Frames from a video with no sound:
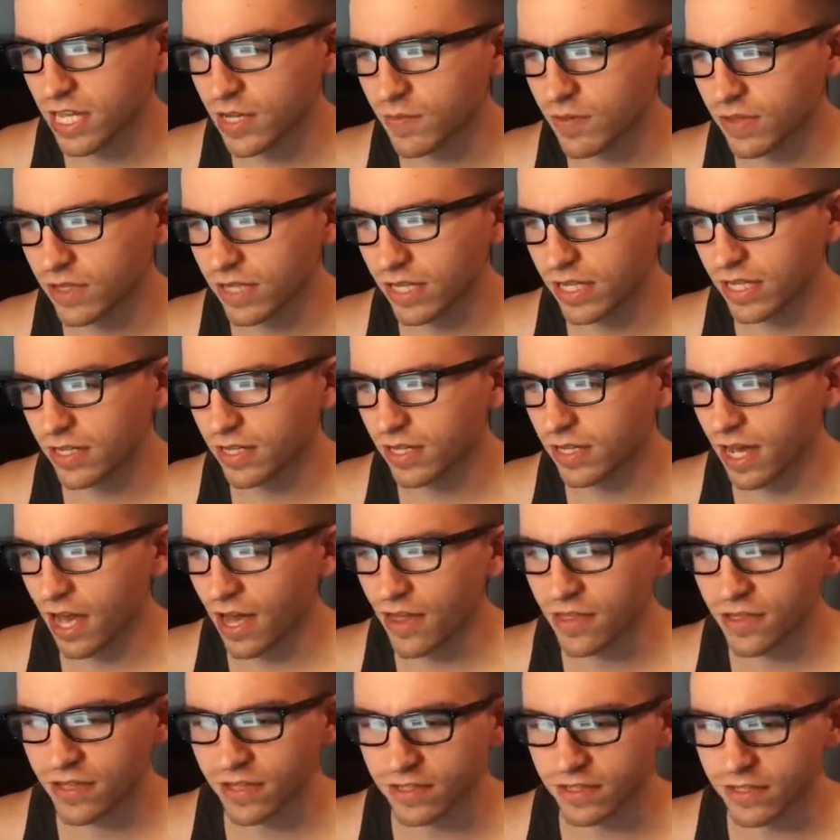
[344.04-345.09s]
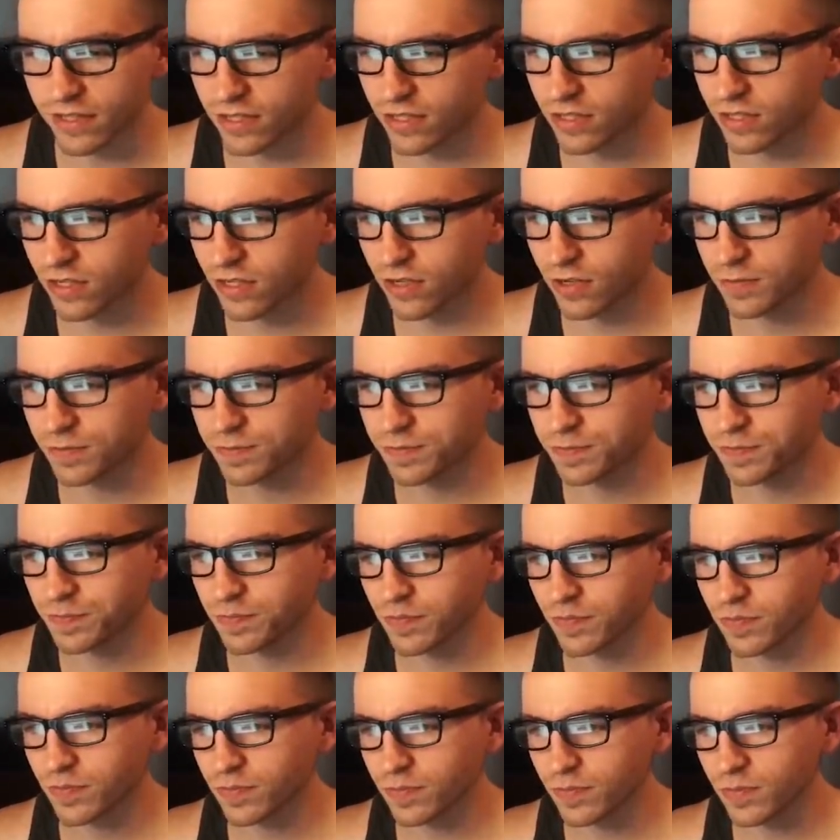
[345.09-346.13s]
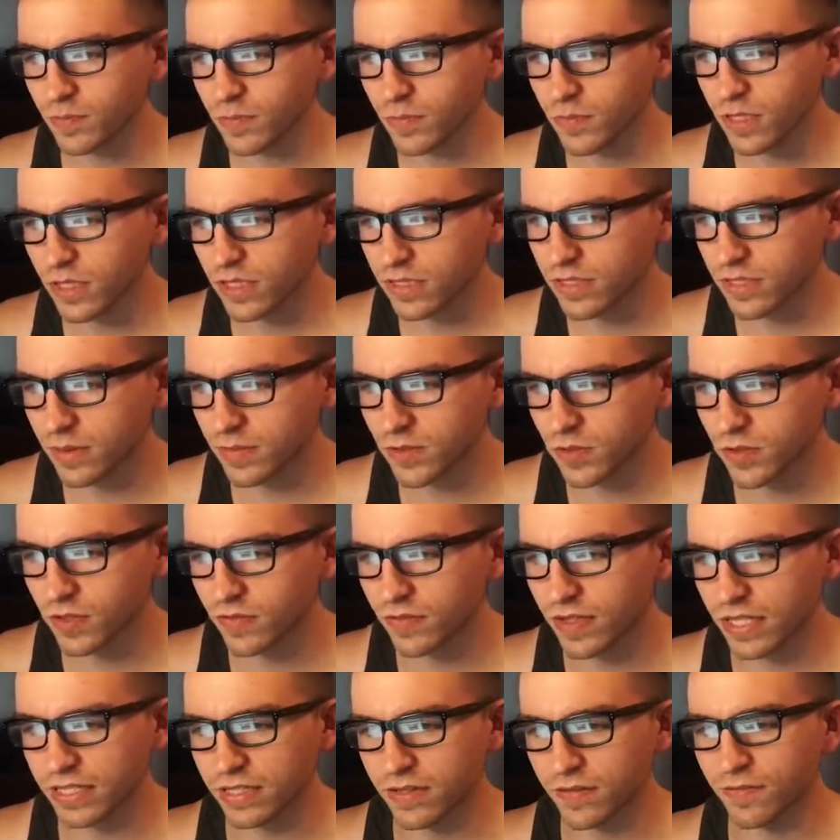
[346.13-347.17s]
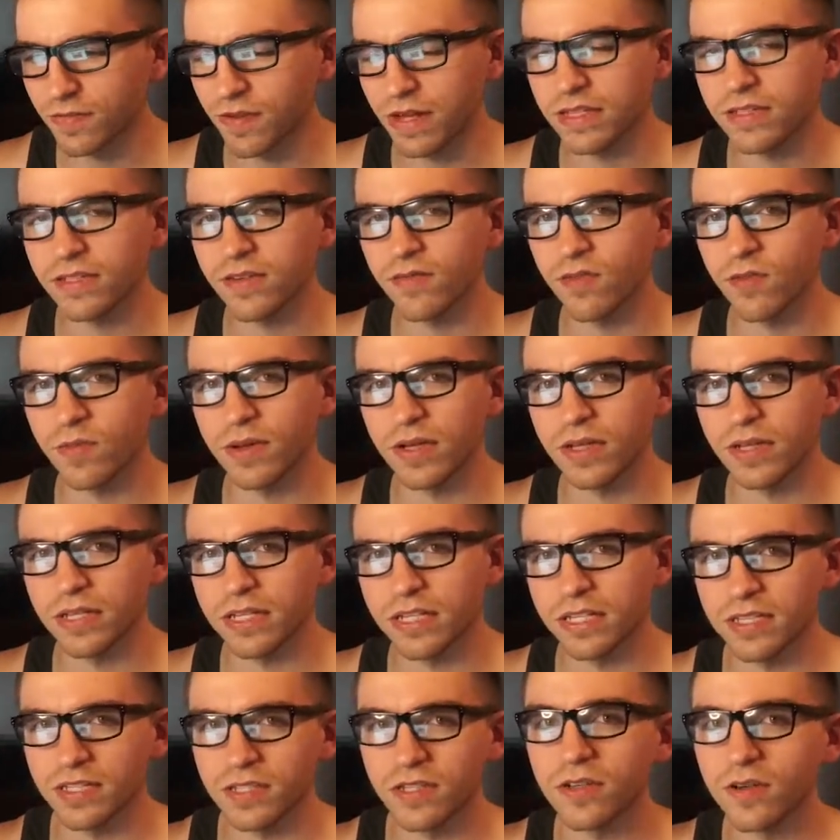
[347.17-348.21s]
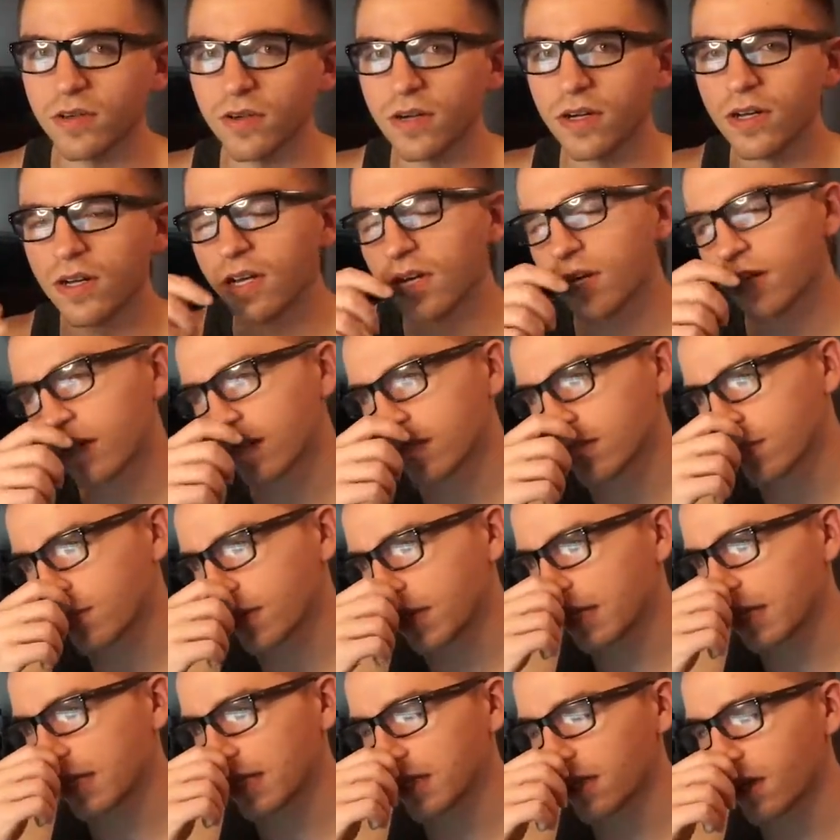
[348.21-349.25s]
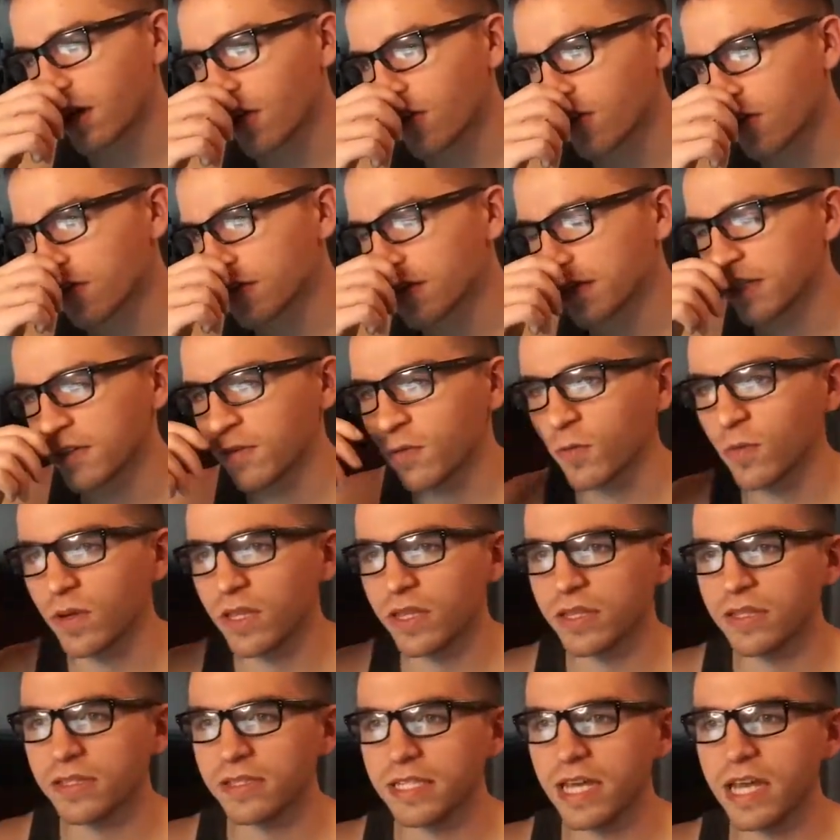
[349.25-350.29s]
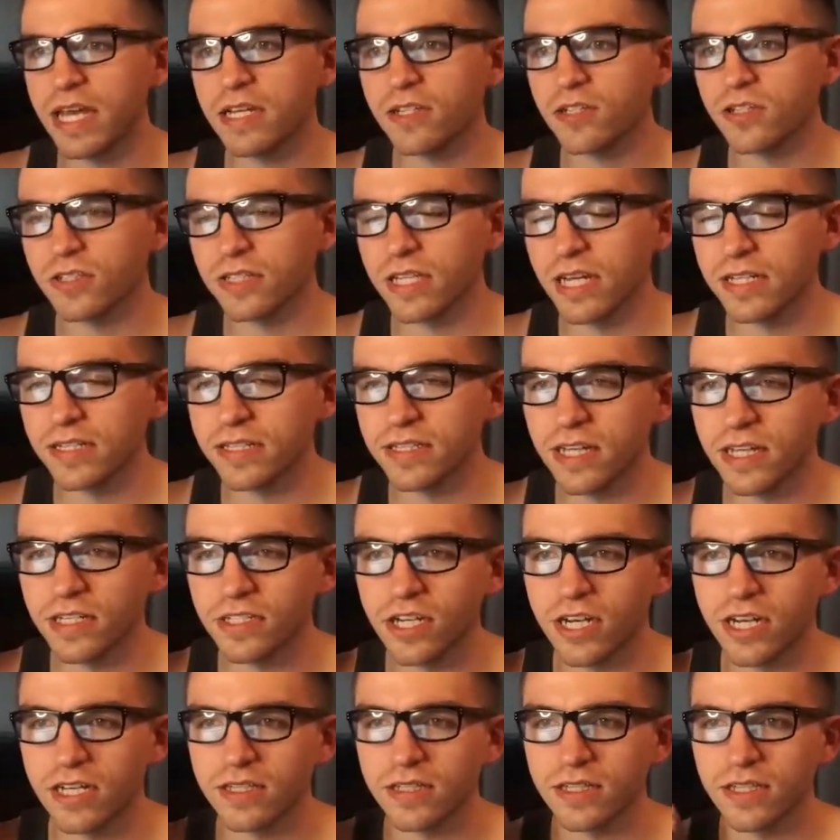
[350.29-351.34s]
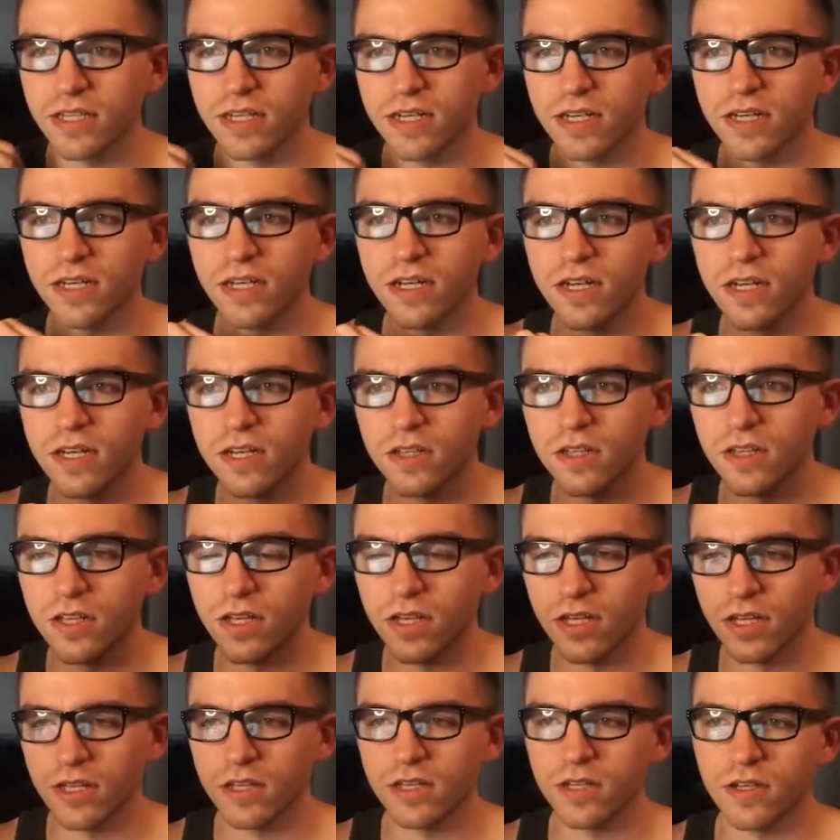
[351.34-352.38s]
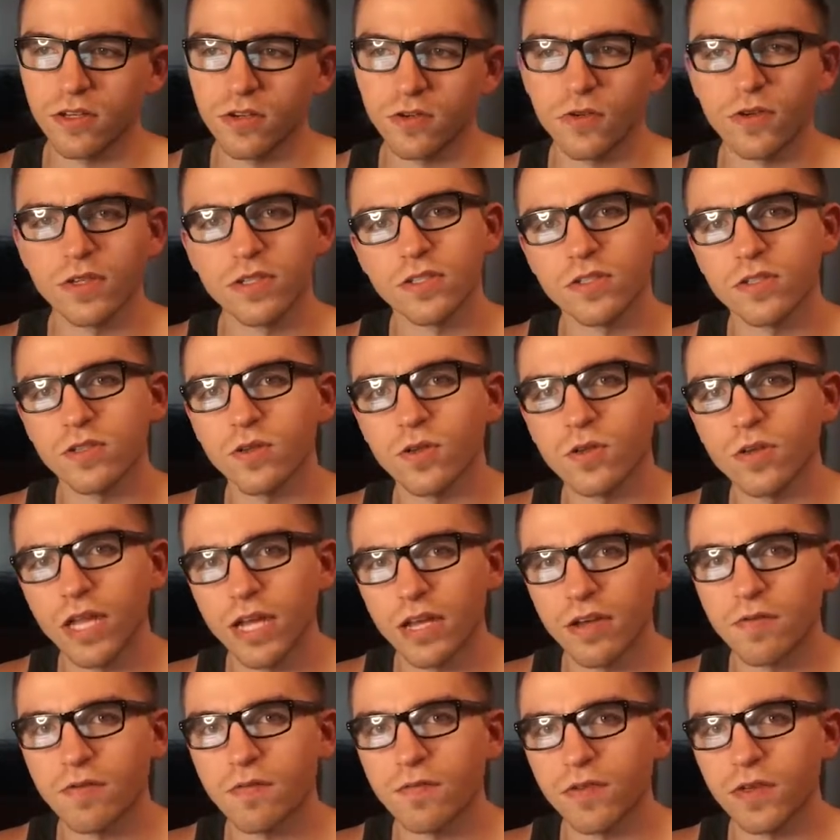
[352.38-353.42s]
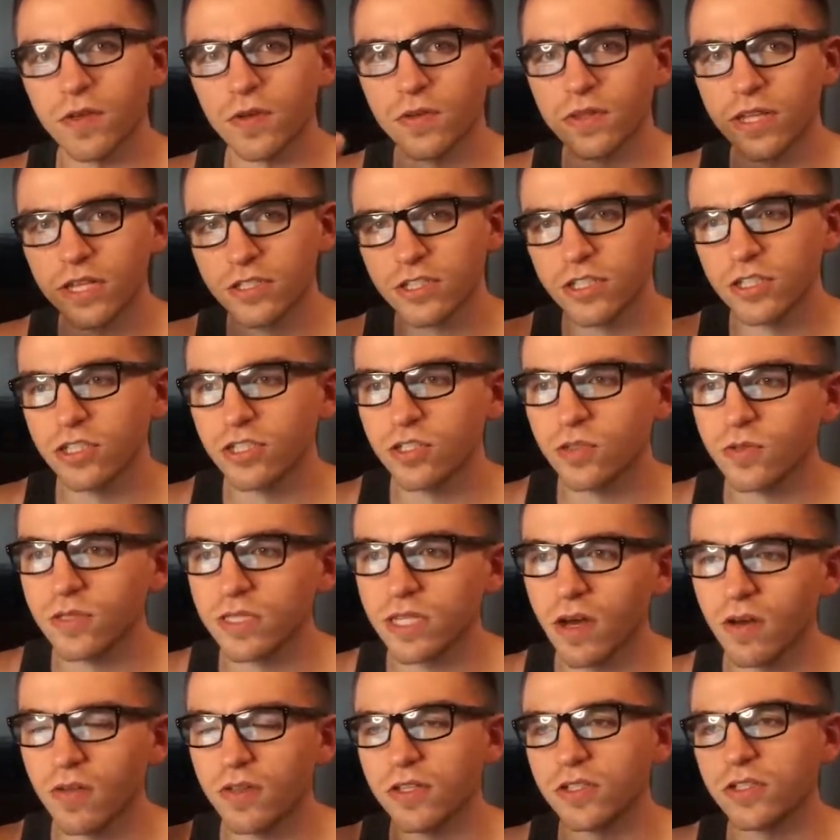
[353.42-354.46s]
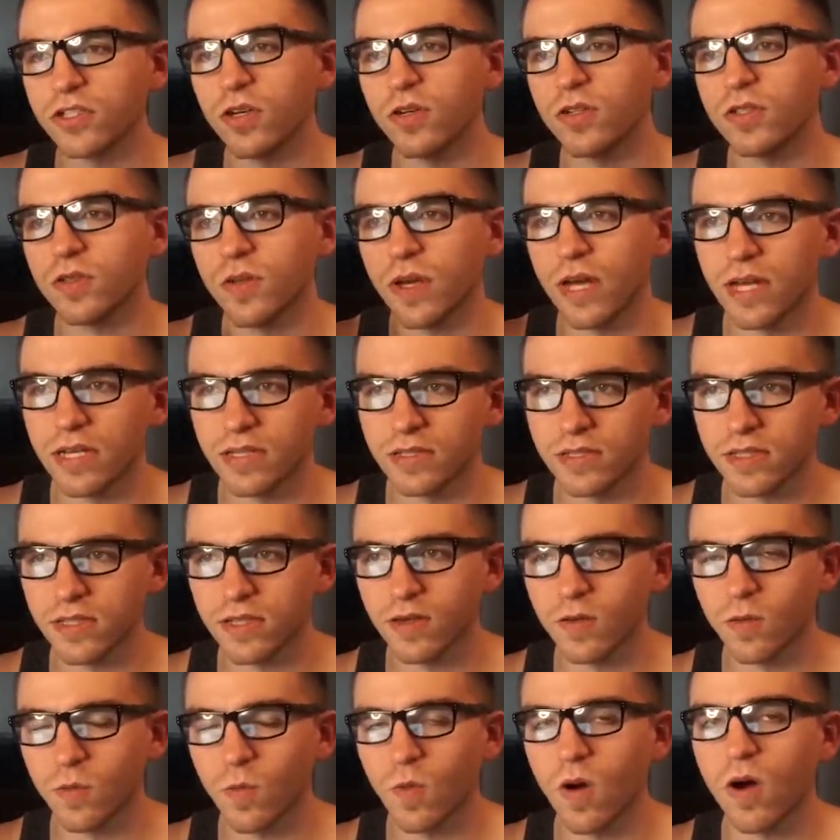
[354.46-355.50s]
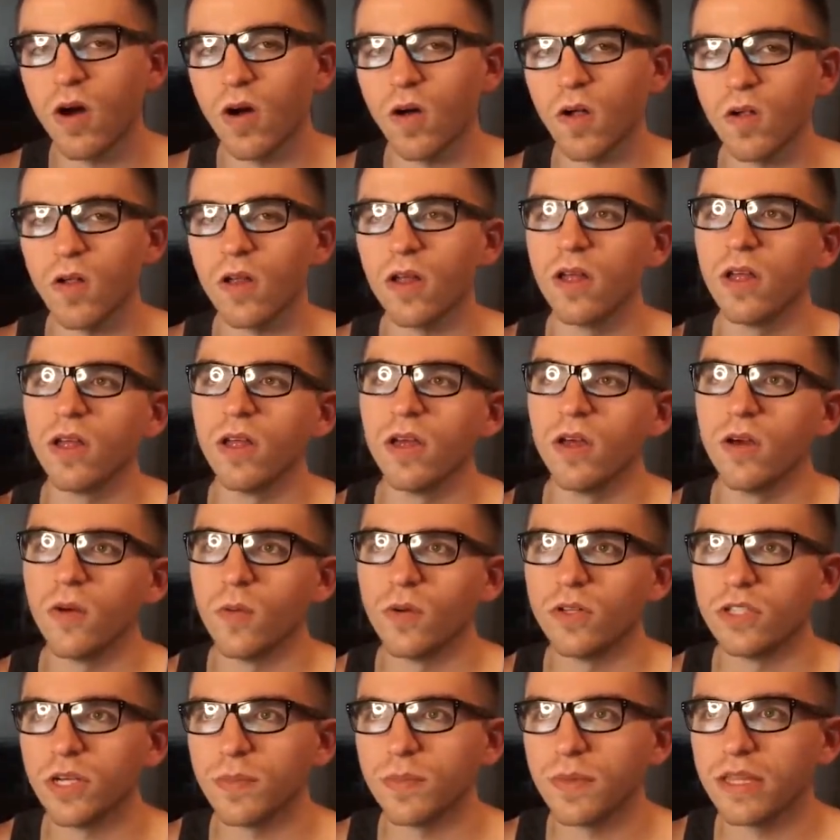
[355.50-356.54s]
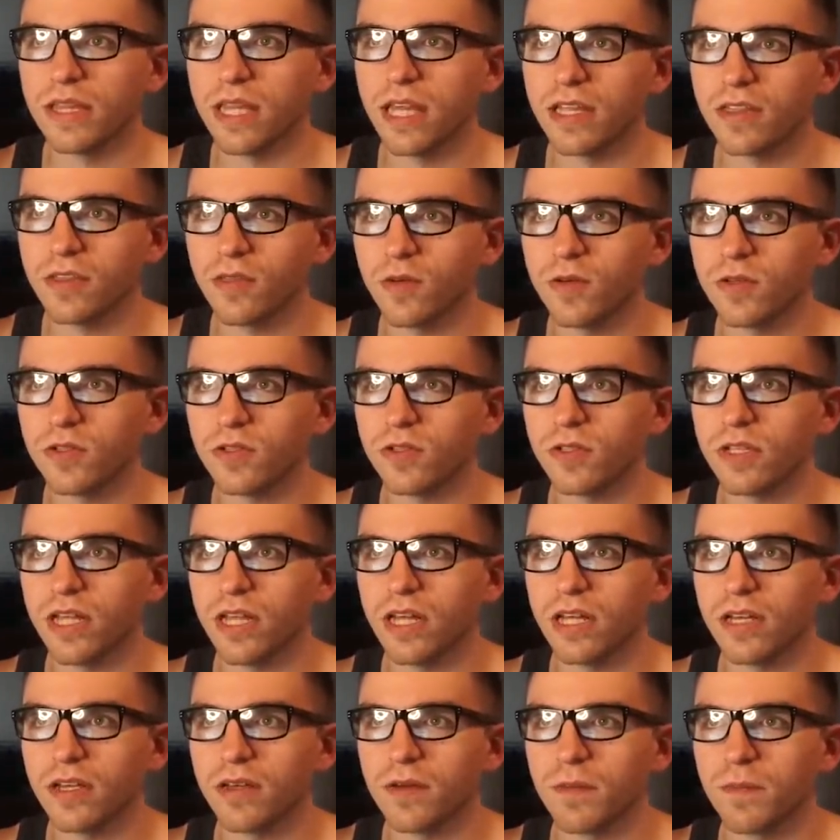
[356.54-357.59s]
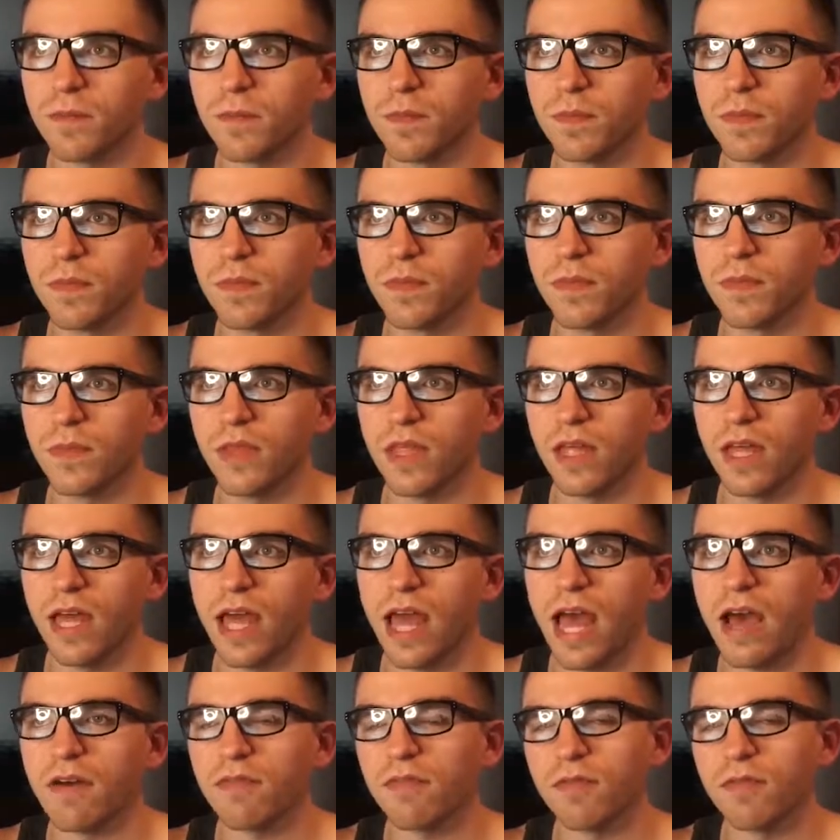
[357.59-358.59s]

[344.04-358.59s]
but like I think, you know, some sort of like defensive ability too. Because I mean, like the other thing with Sage is that Sage has the crystal like field that she shoots out, and then she also has the wall, which I mean, like those are like half